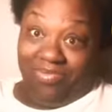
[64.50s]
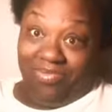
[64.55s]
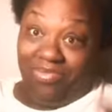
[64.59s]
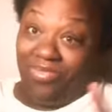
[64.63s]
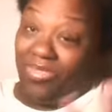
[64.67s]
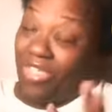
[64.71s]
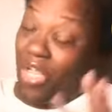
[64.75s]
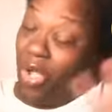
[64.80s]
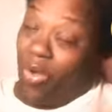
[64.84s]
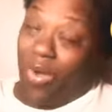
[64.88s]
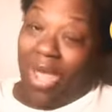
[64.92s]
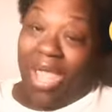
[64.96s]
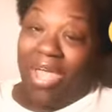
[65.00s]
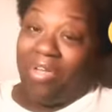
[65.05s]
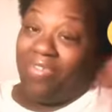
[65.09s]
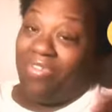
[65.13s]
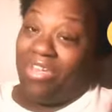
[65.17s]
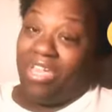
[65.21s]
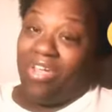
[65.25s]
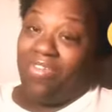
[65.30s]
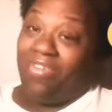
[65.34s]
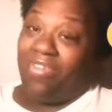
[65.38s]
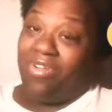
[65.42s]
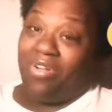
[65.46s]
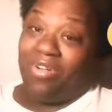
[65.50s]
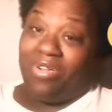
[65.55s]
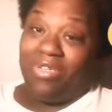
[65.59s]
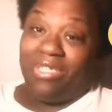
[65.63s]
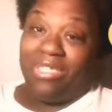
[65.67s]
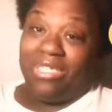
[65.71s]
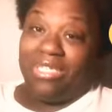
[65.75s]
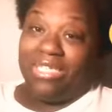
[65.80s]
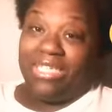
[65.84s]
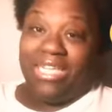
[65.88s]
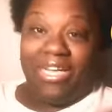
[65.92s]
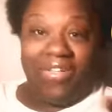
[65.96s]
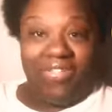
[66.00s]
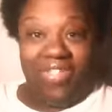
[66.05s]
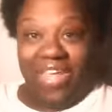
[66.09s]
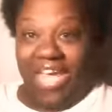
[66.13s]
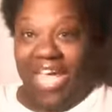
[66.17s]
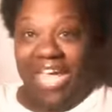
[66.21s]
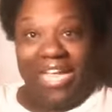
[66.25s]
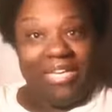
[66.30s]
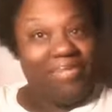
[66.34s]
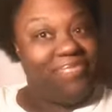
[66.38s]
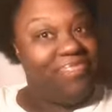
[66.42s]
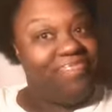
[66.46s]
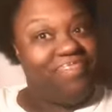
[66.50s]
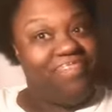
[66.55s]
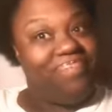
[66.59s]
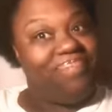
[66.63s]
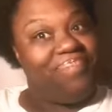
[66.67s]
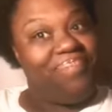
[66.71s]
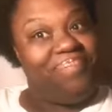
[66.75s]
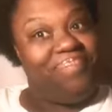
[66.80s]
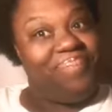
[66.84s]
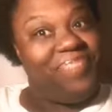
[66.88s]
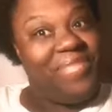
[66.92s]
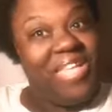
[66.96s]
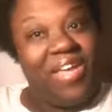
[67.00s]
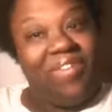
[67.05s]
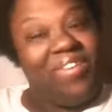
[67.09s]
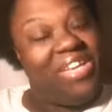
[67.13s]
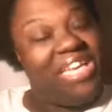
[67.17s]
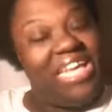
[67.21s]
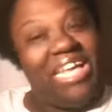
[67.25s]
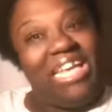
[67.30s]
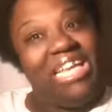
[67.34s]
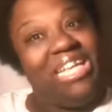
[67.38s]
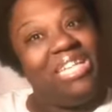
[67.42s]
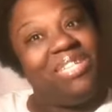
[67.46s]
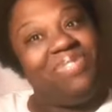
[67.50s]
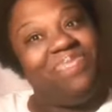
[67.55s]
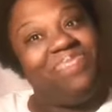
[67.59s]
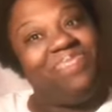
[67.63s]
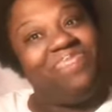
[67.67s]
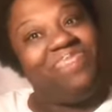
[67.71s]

No, I have never done that. Never done it.